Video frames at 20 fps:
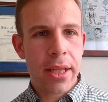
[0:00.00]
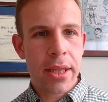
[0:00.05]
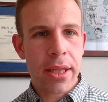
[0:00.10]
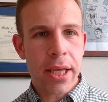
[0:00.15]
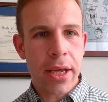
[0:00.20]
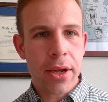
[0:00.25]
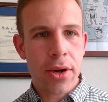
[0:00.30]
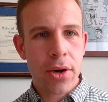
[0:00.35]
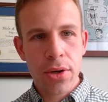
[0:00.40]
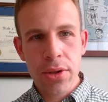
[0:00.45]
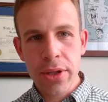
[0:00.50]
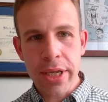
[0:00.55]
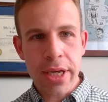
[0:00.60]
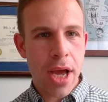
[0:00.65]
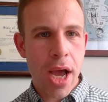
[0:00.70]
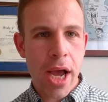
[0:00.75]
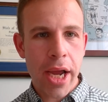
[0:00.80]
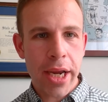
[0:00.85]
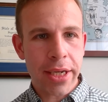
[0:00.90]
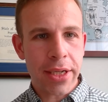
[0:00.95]
the early
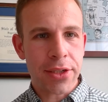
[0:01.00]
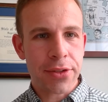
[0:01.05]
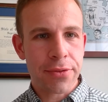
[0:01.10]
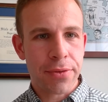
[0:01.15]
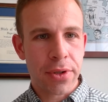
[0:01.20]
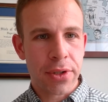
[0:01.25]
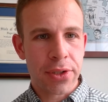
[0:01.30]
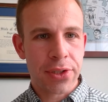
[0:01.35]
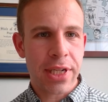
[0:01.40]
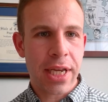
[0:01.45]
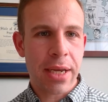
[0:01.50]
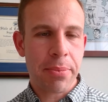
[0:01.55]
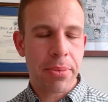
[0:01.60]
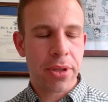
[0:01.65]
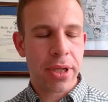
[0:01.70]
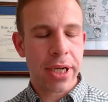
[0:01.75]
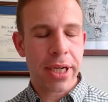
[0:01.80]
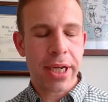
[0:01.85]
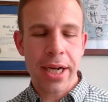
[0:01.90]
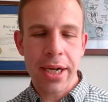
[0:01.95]
90s, for example,
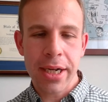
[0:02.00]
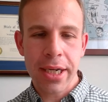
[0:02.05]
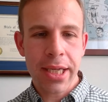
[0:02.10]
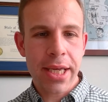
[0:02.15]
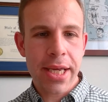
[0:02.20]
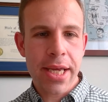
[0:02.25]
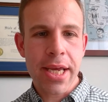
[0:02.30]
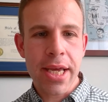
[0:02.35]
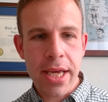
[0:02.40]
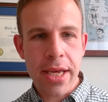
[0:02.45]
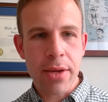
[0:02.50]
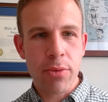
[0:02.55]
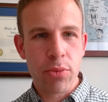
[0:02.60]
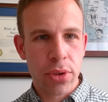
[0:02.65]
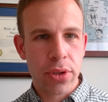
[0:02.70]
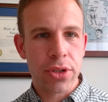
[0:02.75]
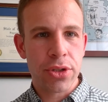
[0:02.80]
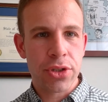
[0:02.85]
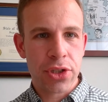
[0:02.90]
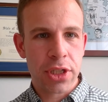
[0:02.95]
in a kind of key
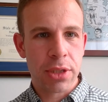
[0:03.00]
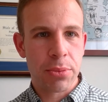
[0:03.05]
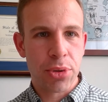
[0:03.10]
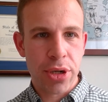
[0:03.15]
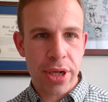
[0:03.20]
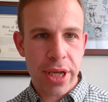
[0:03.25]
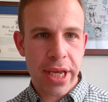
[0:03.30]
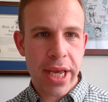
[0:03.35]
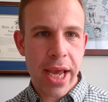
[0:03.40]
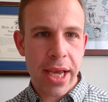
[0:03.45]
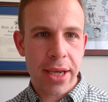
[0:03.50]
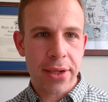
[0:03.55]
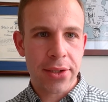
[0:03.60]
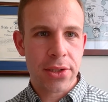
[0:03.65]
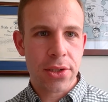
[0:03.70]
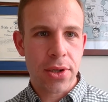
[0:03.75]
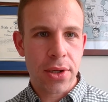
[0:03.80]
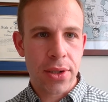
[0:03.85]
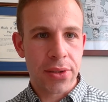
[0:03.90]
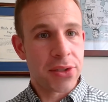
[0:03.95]
religious liberty case
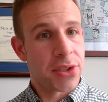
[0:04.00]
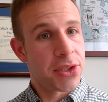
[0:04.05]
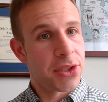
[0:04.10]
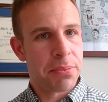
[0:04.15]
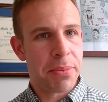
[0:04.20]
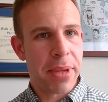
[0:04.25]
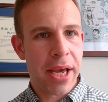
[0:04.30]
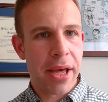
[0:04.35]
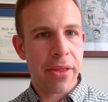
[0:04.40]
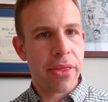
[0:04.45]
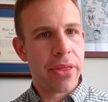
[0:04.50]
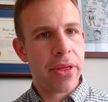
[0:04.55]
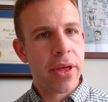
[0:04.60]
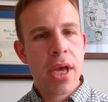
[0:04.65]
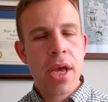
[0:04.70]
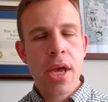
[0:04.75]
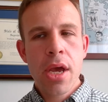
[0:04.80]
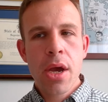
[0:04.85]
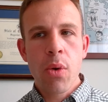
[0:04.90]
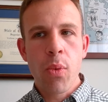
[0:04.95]
called Smith,
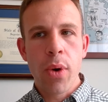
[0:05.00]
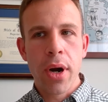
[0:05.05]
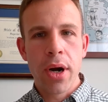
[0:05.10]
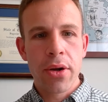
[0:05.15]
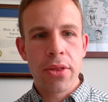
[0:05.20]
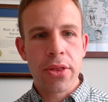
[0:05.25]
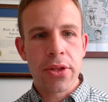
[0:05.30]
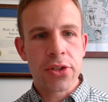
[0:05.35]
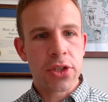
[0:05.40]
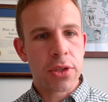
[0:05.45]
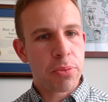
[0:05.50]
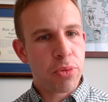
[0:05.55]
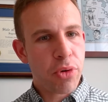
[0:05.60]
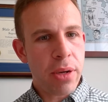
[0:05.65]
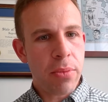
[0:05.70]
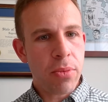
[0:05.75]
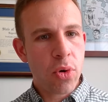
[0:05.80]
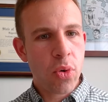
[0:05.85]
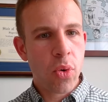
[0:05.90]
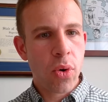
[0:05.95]
where the
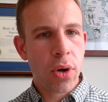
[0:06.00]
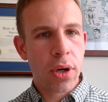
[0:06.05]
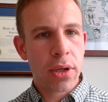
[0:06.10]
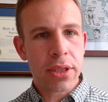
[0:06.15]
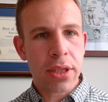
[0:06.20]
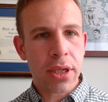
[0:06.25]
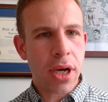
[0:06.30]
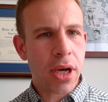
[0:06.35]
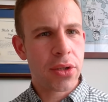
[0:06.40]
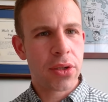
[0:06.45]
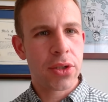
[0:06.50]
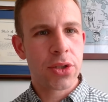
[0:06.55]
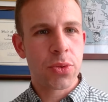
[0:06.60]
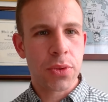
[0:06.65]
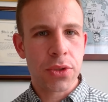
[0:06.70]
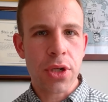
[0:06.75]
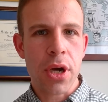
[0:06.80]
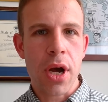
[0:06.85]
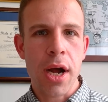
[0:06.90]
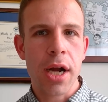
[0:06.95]
Supreme Court and others
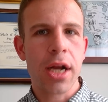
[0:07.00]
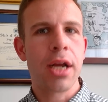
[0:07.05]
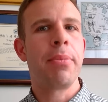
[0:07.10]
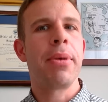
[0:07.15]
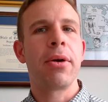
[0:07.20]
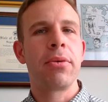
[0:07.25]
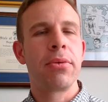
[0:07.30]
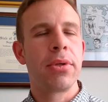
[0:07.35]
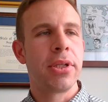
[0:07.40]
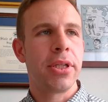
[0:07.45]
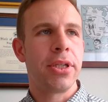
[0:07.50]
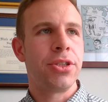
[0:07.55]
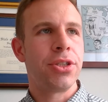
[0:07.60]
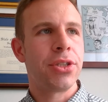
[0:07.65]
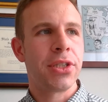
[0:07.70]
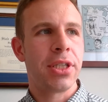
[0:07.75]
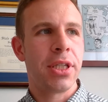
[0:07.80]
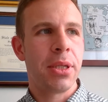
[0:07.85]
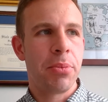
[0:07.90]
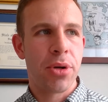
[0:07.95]
would talk about
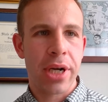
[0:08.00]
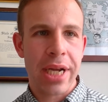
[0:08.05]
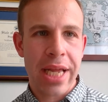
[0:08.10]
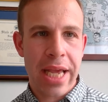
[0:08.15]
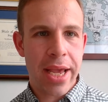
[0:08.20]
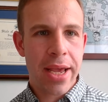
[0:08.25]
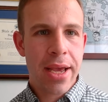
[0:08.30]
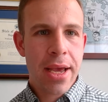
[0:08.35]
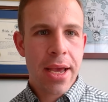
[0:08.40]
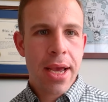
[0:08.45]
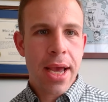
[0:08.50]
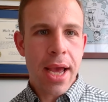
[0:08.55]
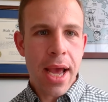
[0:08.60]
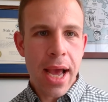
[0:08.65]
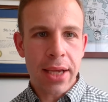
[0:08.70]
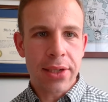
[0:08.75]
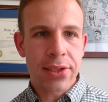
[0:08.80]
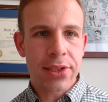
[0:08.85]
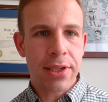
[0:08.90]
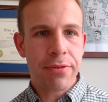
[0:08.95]
religious liberty
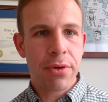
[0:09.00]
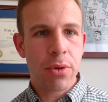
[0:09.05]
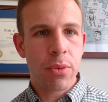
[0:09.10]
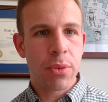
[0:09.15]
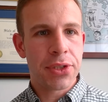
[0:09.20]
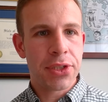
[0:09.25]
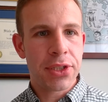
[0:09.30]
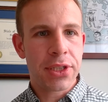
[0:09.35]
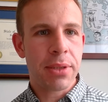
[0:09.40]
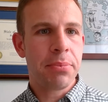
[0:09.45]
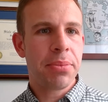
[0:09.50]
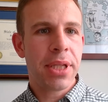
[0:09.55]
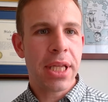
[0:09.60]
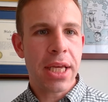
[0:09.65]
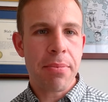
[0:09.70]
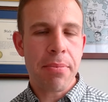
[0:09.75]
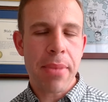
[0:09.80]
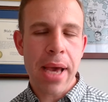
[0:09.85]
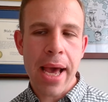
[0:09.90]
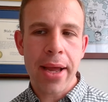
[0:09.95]
as if it was simply
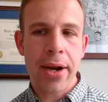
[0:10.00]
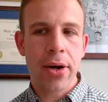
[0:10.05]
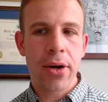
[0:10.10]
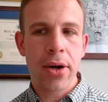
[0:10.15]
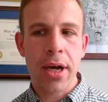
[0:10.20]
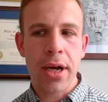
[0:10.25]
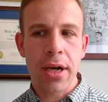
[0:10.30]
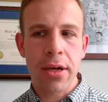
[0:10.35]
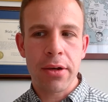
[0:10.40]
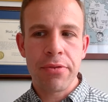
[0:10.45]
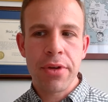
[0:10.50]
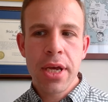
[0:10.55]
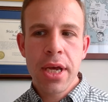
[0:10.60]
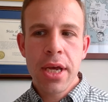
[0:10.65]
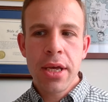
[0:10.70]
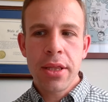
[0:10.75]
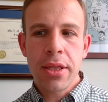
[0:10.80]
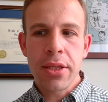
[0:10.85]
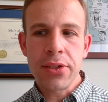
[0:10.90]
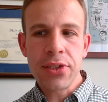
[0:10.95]
a matter of
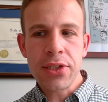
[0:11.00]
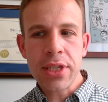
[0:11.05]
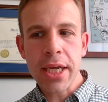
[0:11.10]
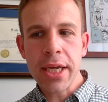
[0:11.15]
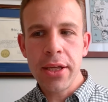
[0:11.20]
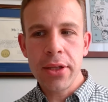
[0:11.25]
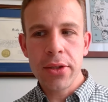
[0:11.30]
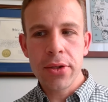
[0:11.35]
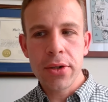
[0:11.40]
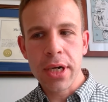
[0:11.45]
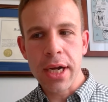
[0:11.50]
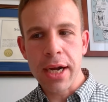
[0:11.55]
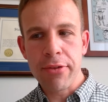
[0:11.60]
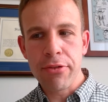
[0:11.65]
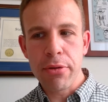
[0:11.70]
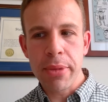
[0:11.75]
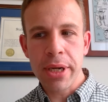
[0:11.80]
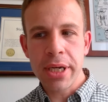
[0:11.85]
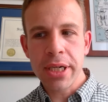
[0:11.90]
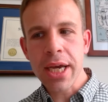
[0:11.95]
the secular
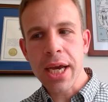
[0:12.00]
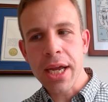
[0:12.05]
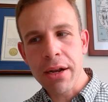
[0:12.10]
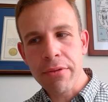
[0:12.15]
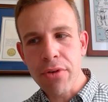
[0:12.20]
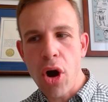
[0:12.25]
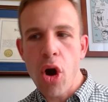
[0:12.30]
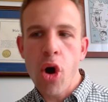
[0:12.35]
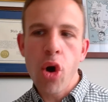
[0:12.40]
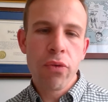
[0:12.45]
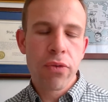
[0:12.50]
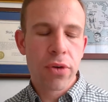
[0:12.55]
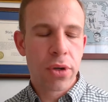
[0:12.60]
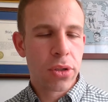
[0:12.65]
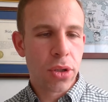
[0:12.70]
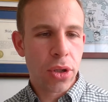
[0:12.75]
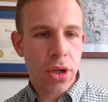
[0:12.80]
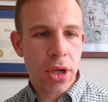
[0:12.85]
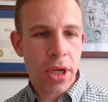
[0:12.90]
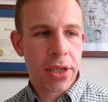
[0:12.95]
government kind of
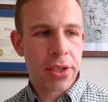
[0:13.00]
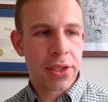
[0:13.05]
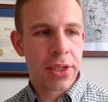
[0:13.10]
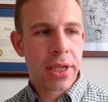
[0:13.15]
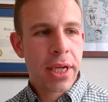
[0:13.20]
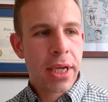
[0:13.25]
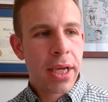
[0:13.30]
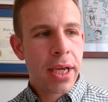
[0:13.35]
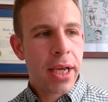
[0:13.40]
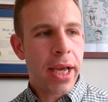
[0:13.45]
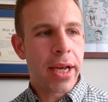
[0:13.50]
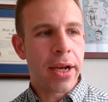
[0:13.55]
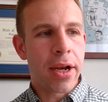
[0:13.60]
overlooked an